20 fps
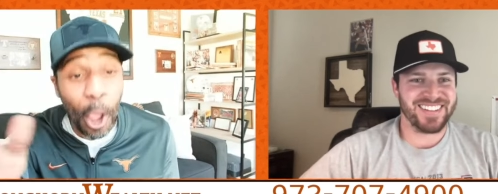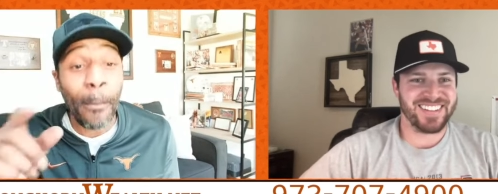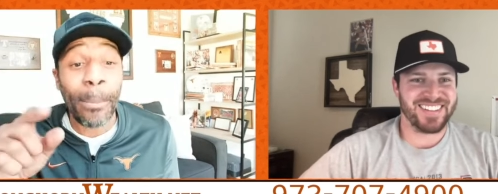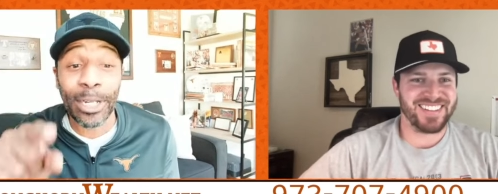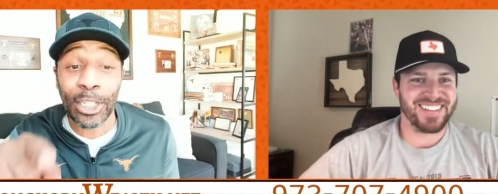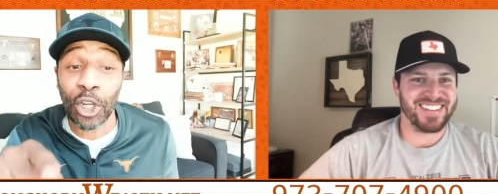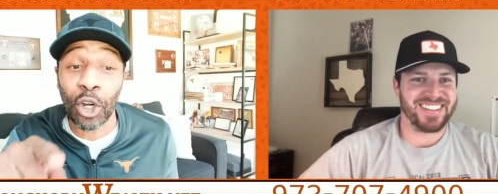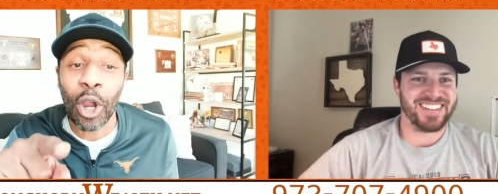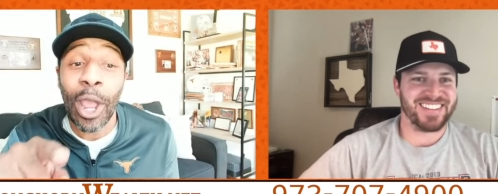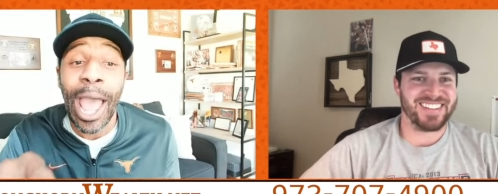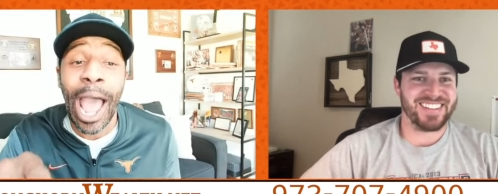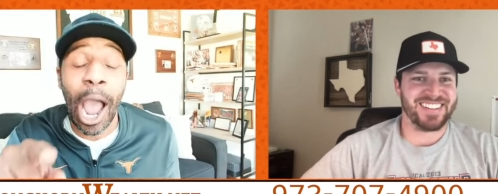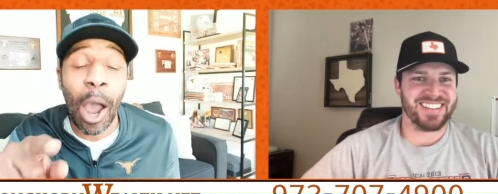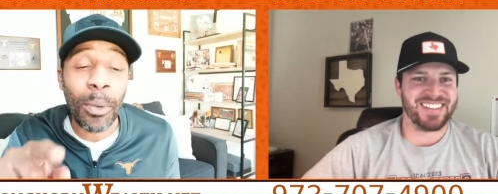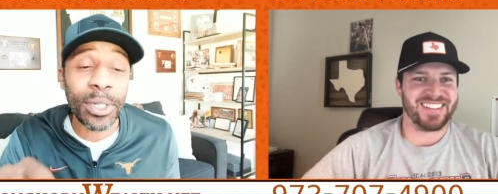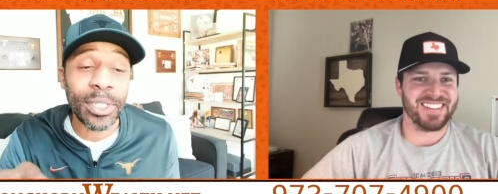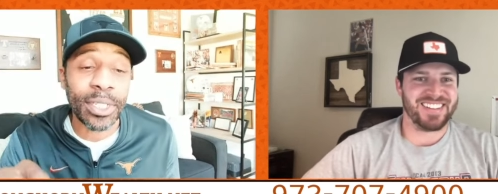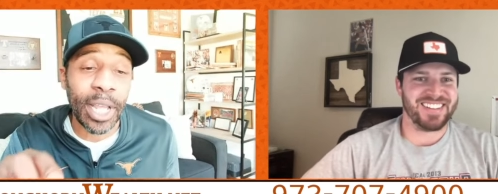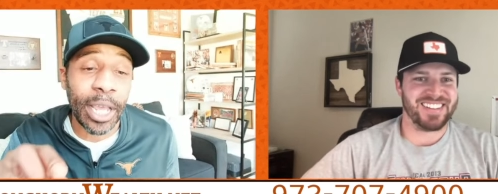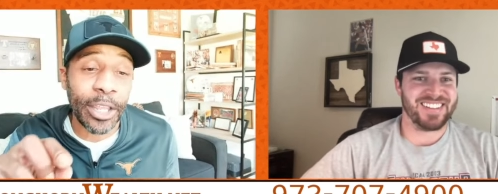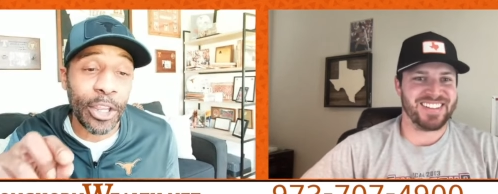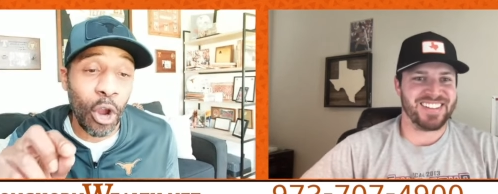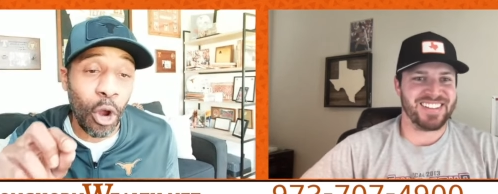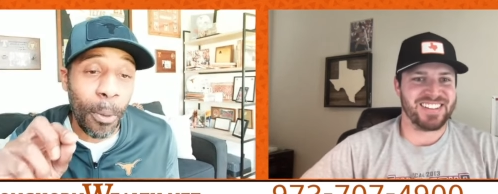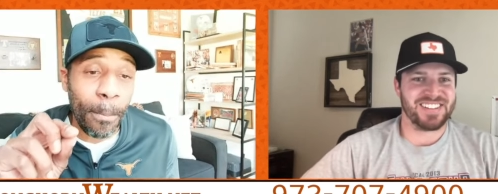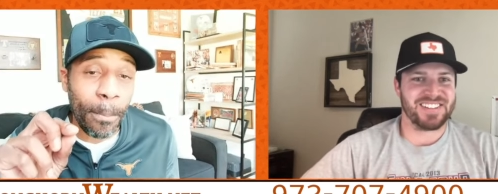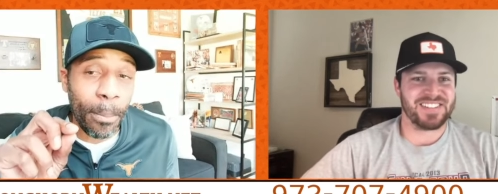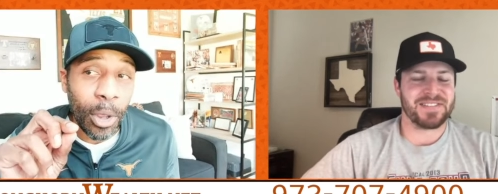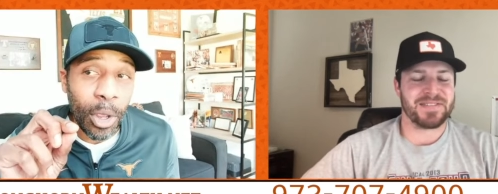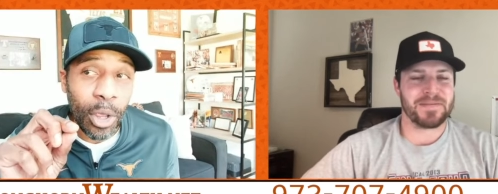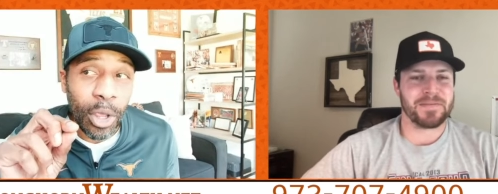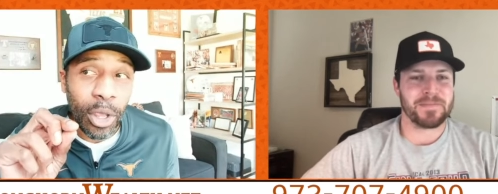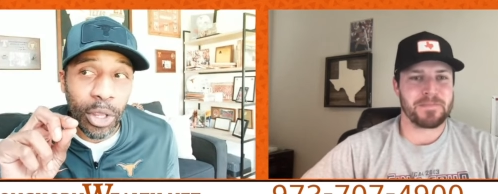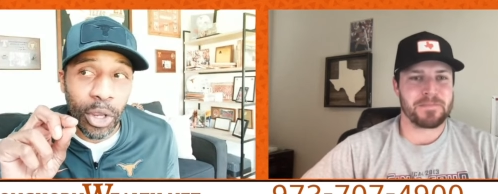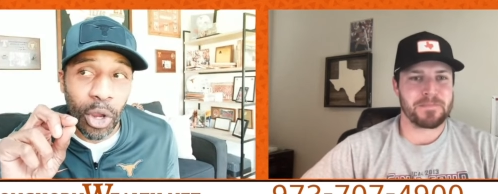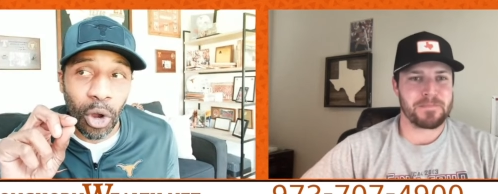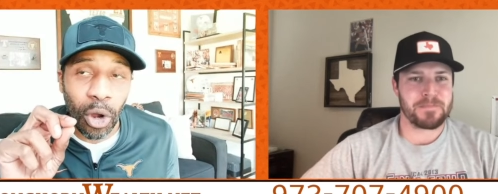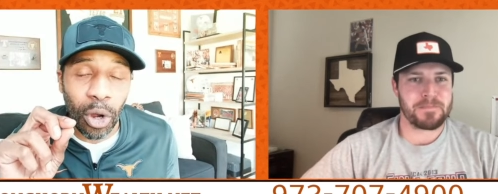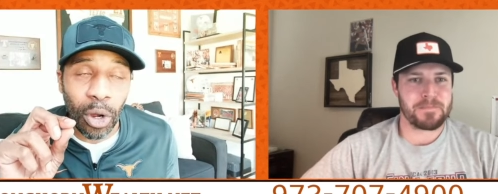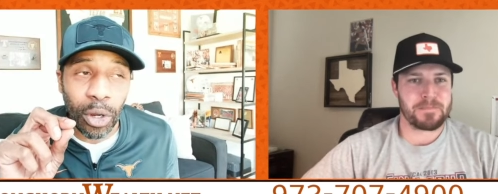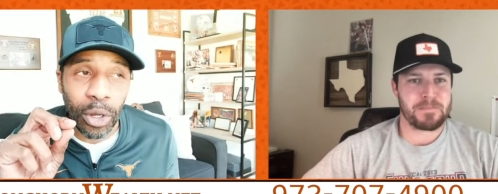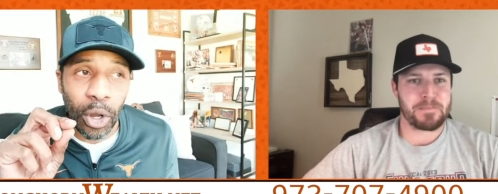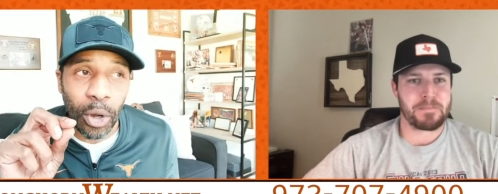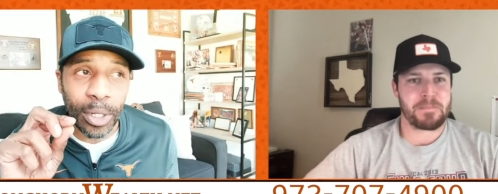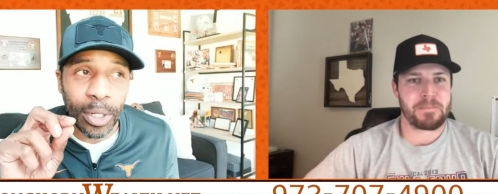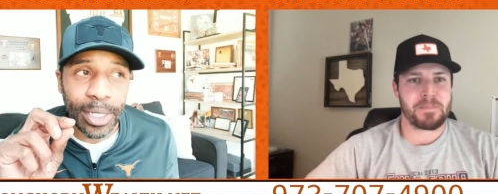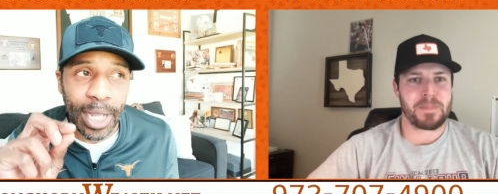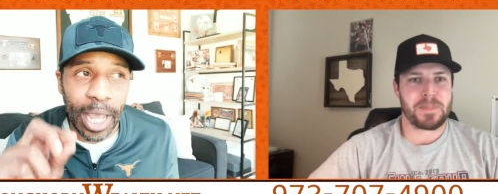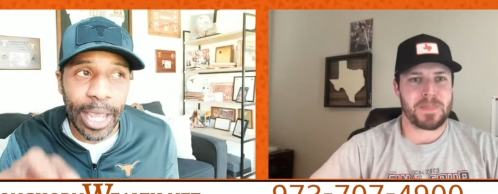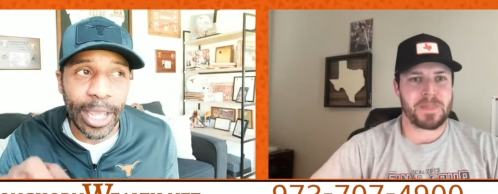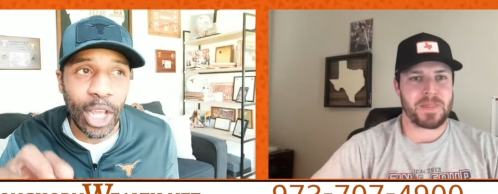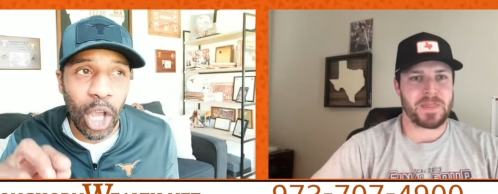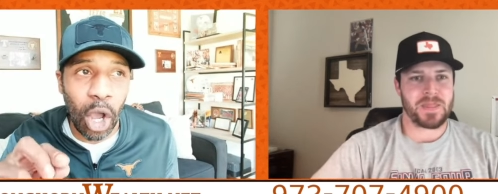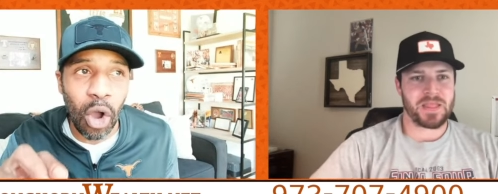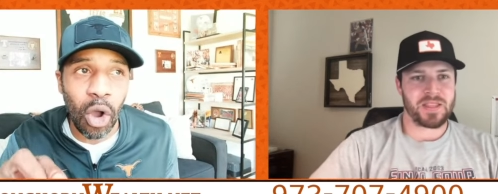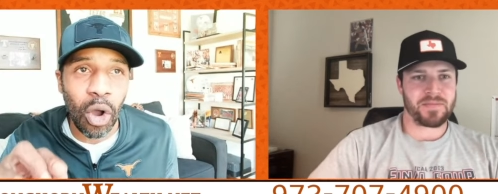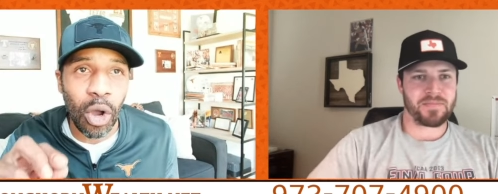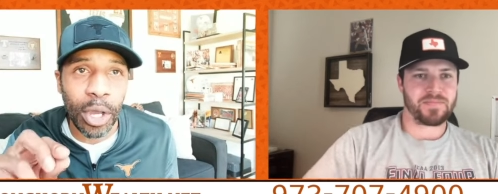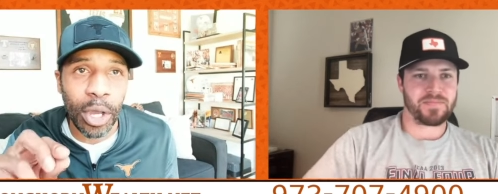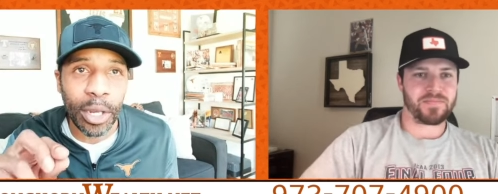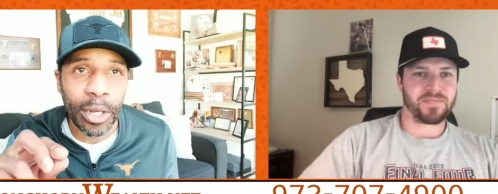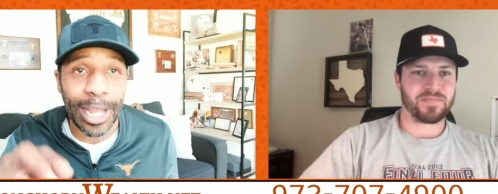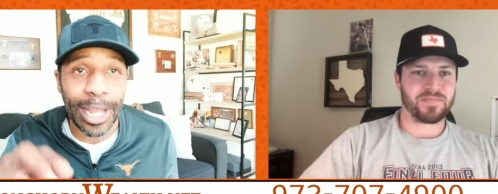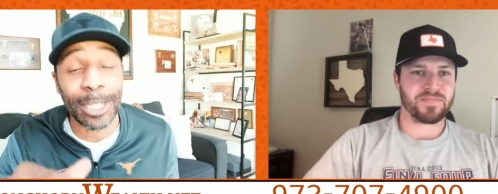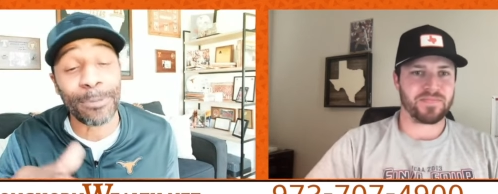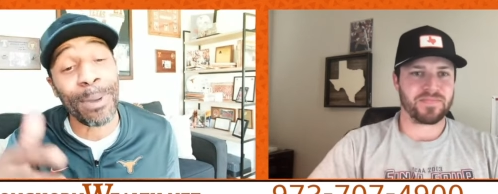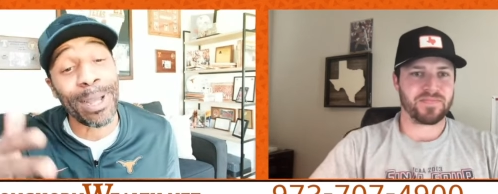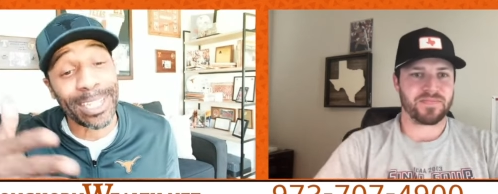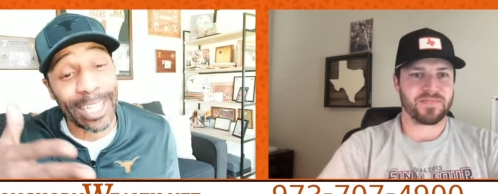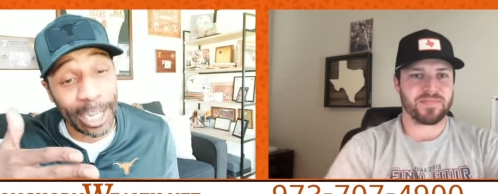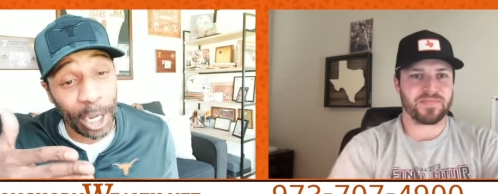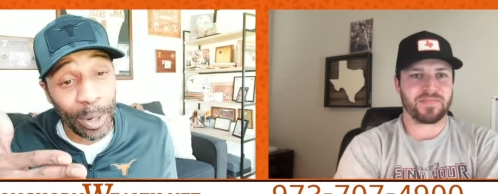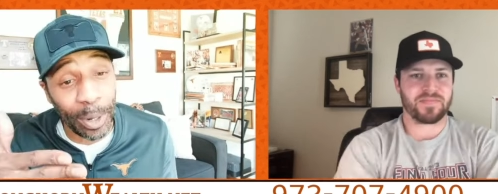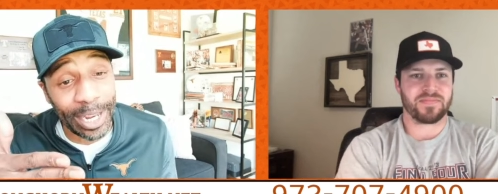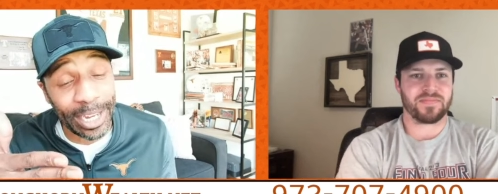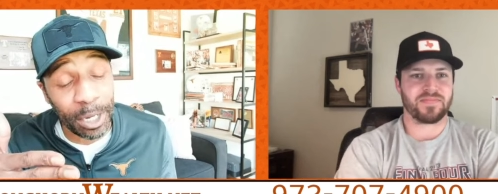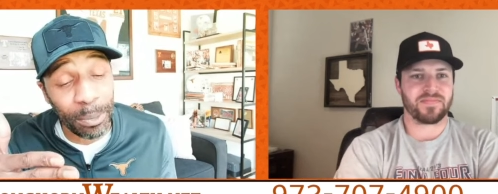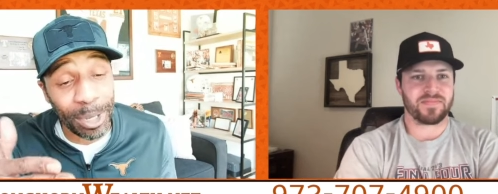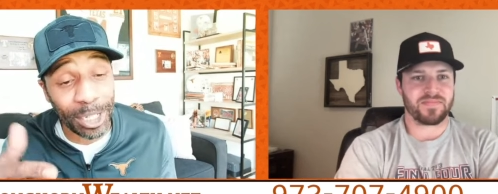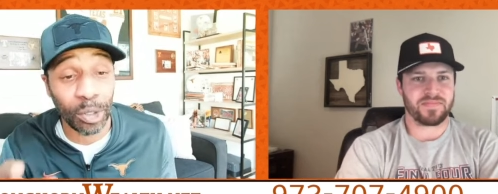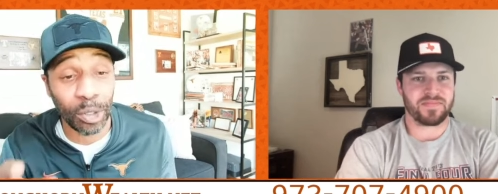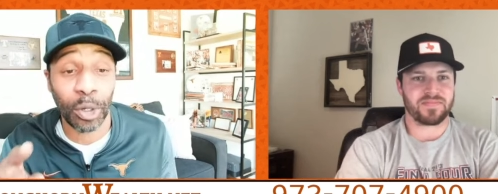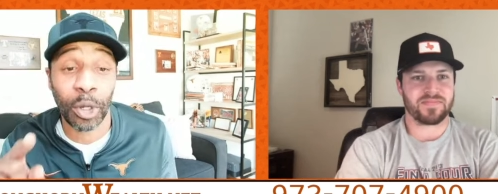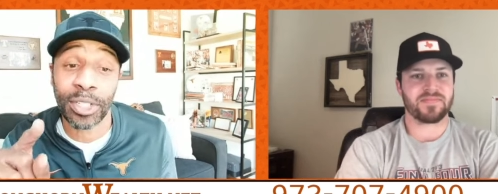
Speaker 1: But I would say your your your take on that's my take on AD Mitchell.